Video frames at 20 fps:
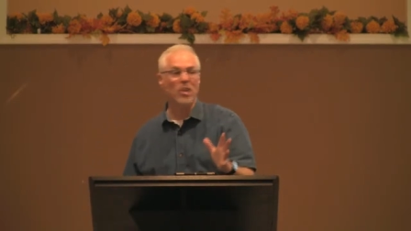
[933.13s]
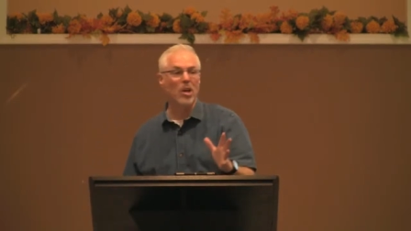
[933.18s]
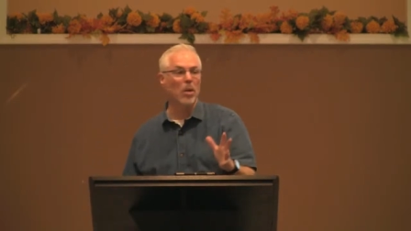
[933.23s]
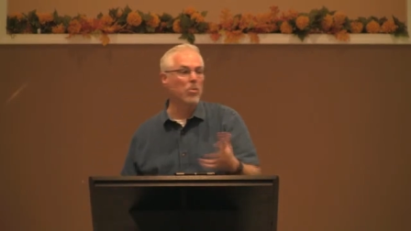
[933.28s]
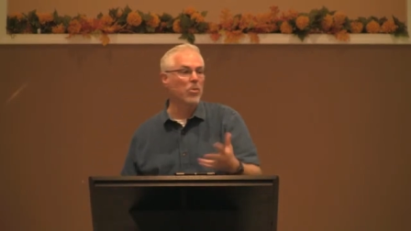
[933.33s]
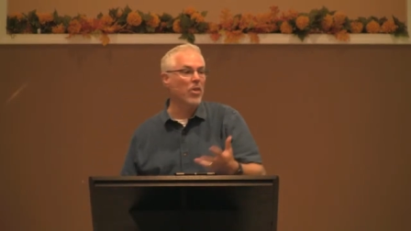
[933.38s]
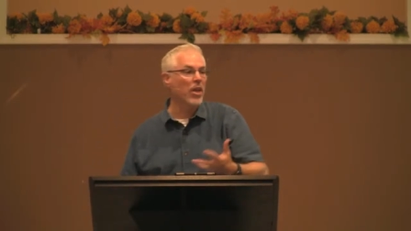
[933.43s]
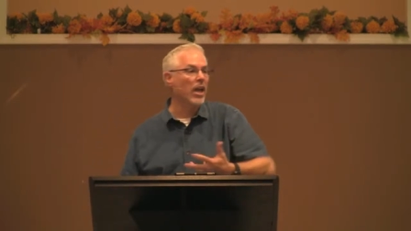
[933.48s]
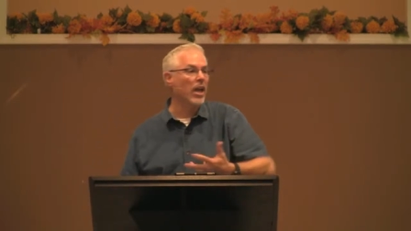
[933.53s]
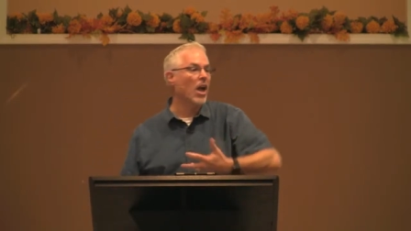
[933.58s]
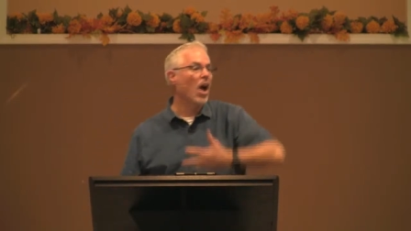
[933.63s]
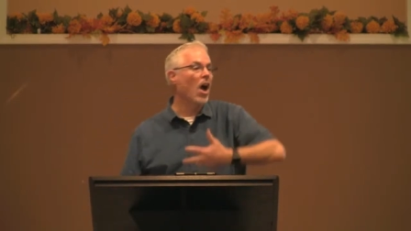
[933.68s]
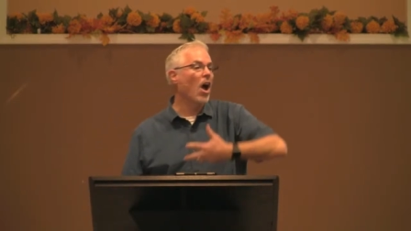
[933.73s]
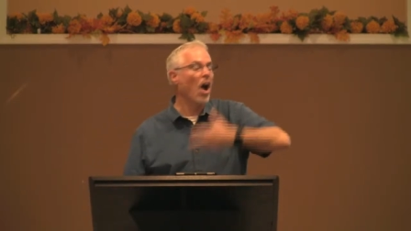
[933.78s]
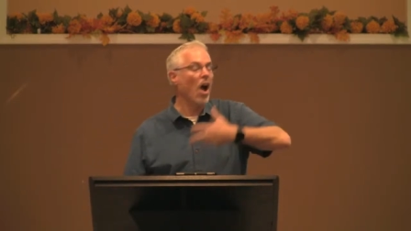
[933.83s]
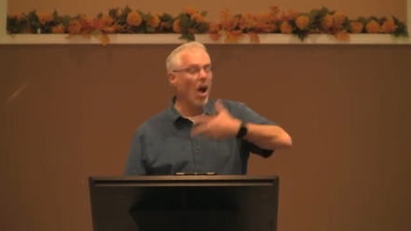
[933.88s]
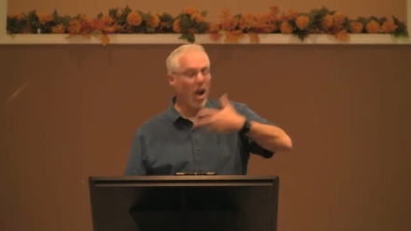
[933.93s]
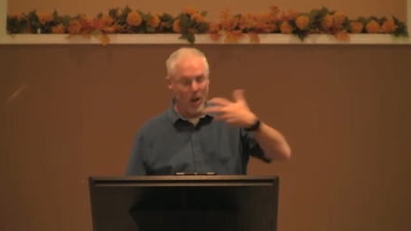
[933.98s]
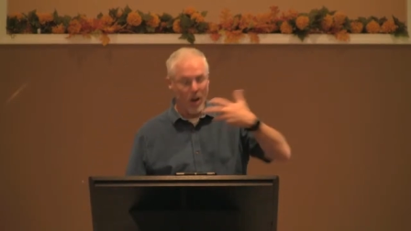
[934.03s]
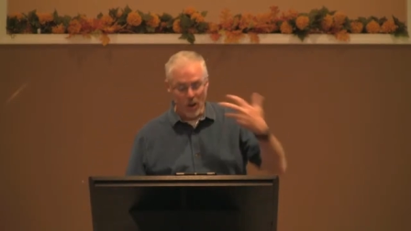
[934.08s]
something.
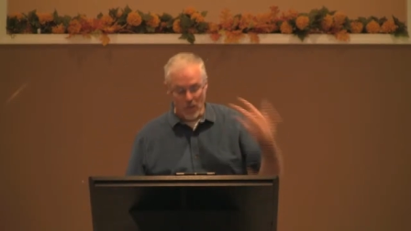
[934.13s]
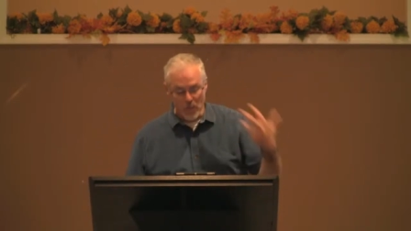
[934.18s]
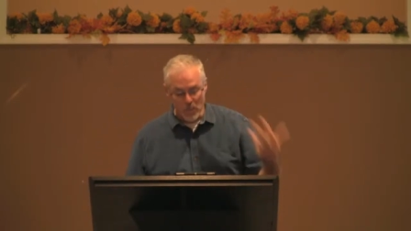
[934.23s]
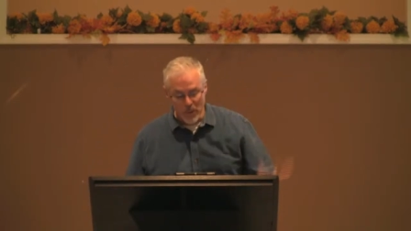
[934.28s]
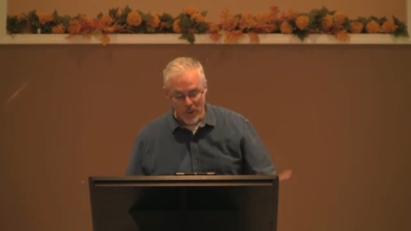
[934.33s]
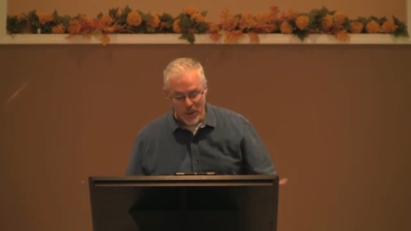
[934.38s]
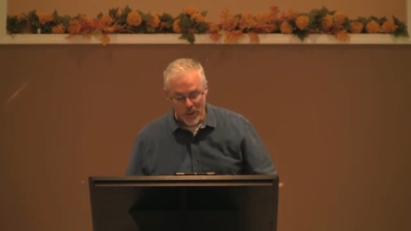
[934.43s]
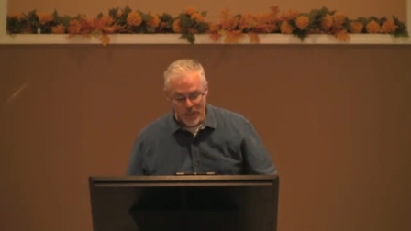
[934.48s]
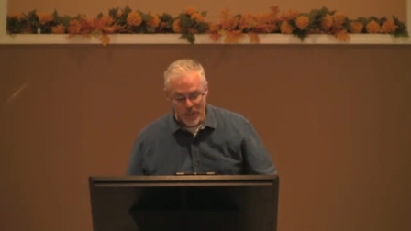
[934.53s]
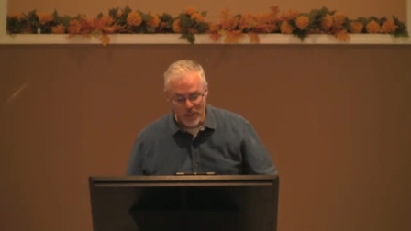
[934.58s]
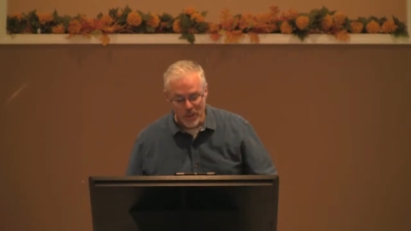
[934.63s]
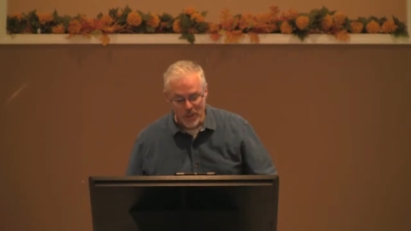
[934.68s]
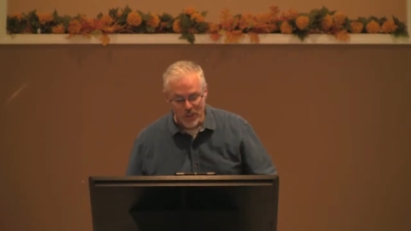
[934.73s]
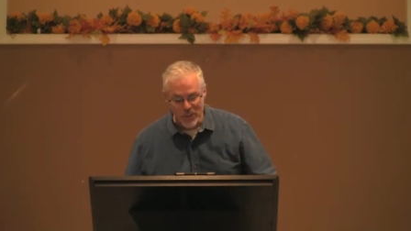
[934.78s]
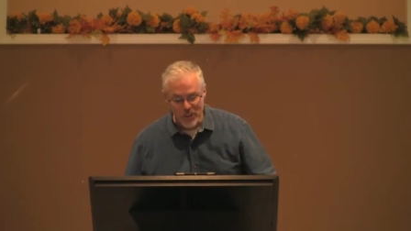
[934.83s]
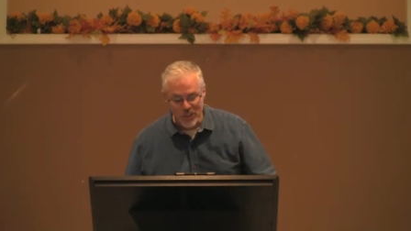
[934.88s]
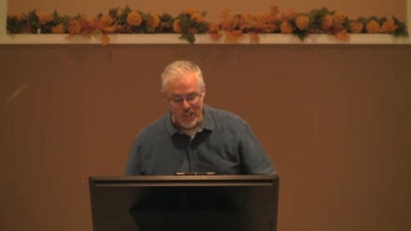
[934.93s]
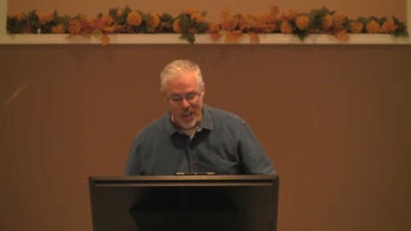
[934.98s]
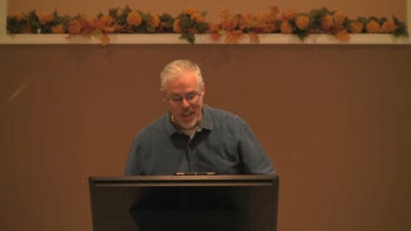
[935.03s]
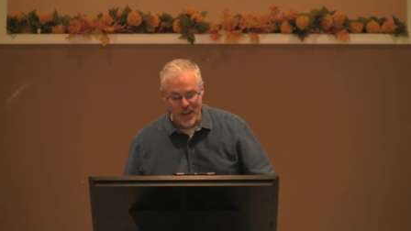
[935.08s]
Arm
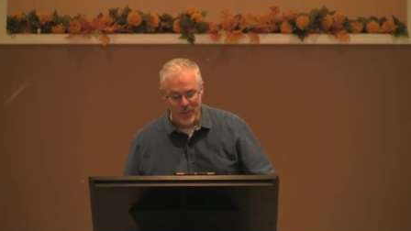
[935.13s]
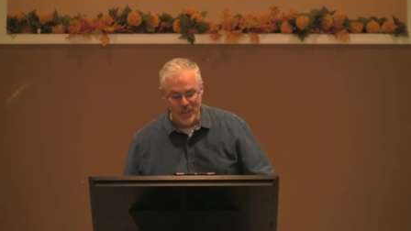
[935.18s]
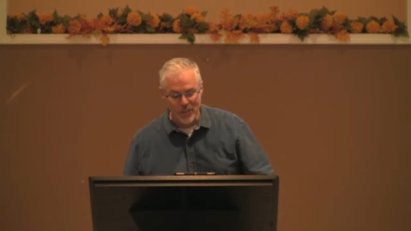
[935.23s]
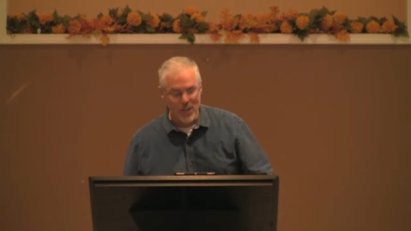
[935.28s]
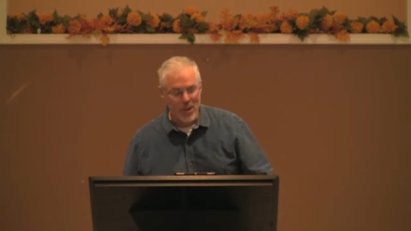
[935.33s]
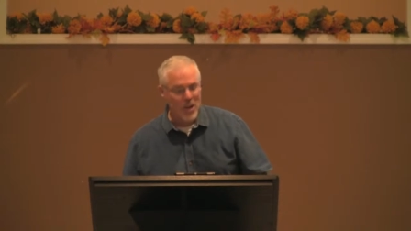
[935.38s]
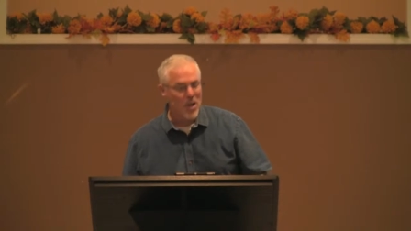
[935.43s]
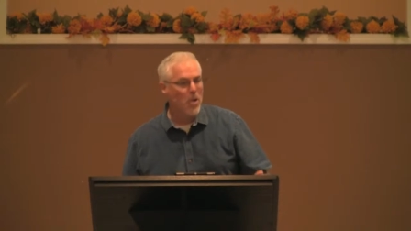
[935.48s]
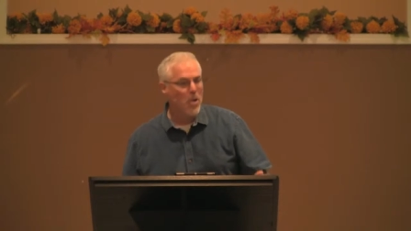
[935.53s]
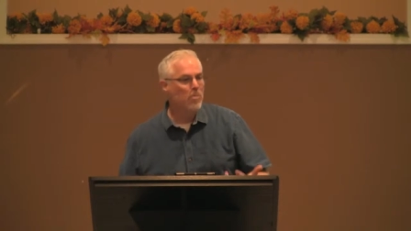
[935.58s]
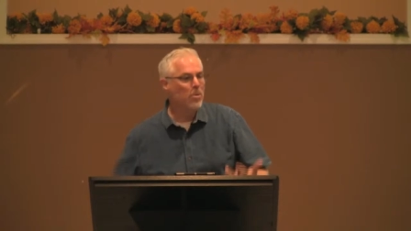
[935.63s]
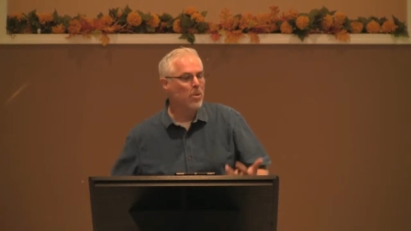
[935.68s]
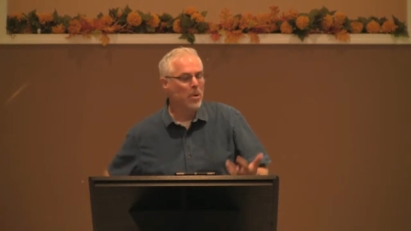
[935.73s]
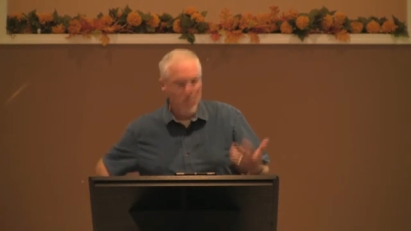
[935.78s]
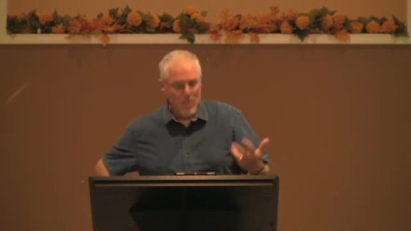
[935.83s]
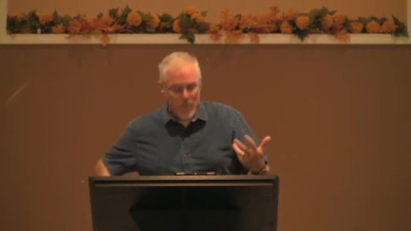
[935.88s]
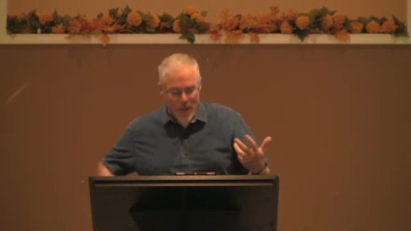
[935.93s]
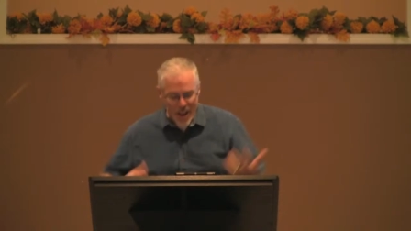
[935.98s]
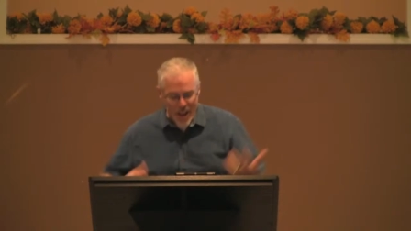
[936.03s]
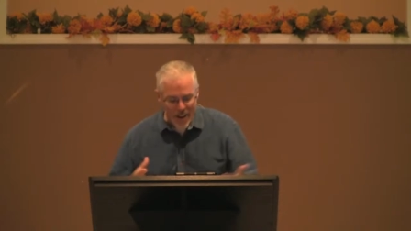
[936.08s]
yourself.
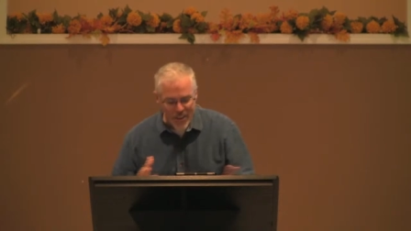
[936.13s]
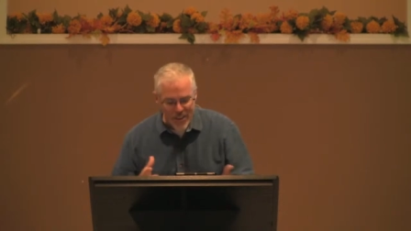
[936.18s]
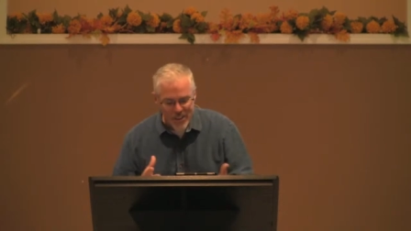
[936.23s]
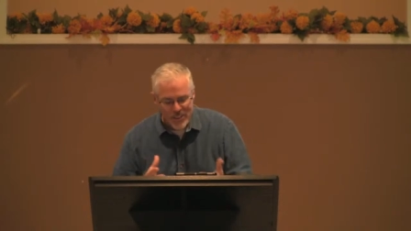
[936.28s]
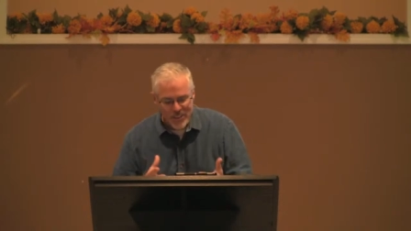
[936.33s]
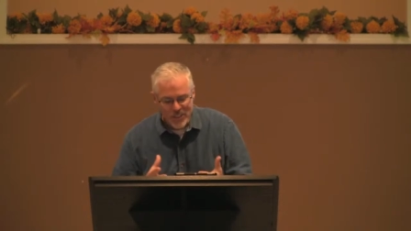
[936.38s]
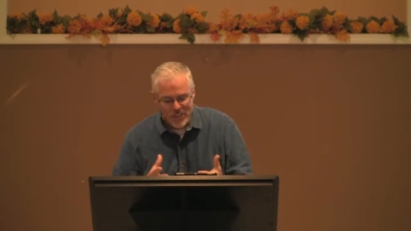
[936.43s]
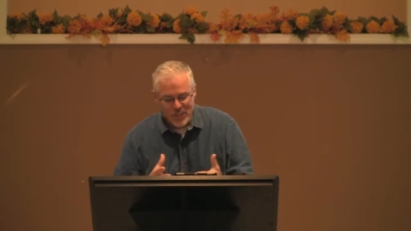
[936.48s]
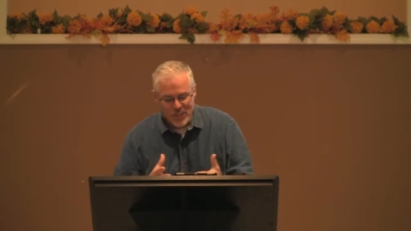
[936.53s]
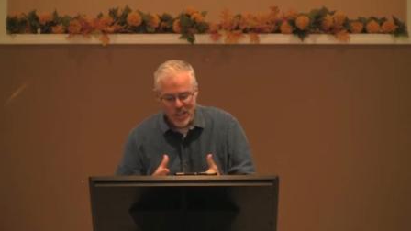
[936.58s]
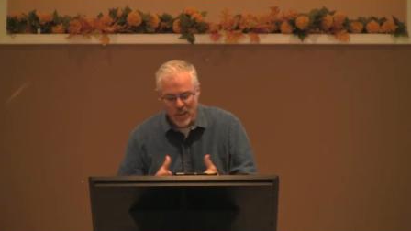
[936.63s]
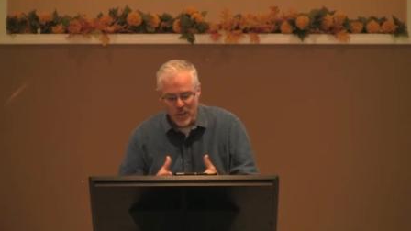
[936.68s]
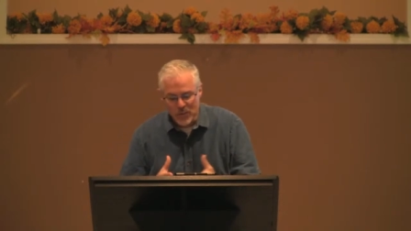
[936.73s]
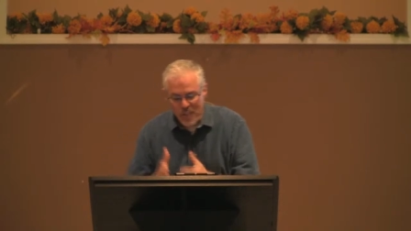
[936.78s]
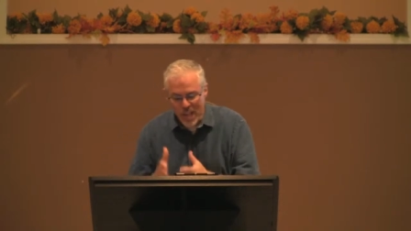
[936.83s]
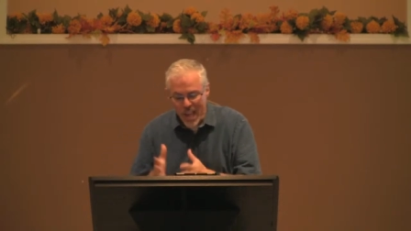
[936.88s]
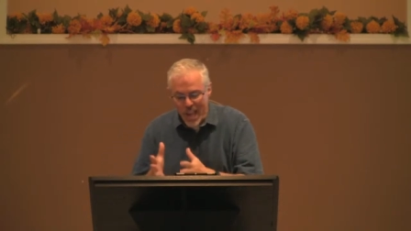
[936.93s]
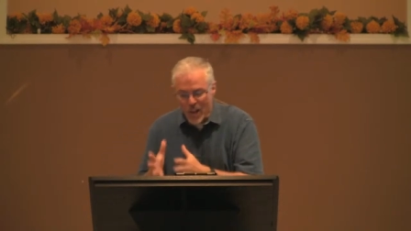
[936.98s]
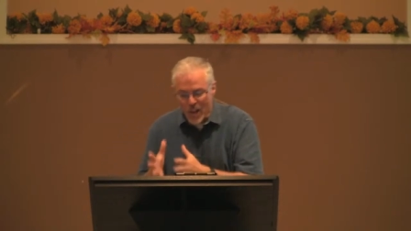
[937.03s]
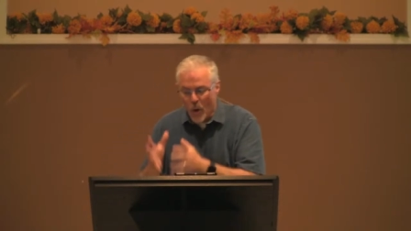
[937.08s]
Prepare yourself.
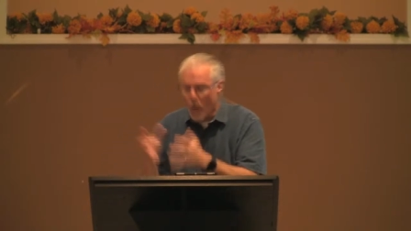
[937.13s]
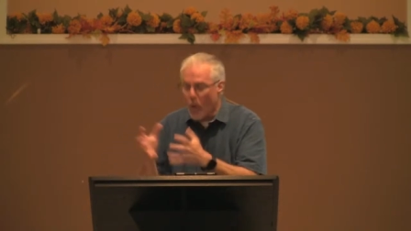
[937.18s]
Take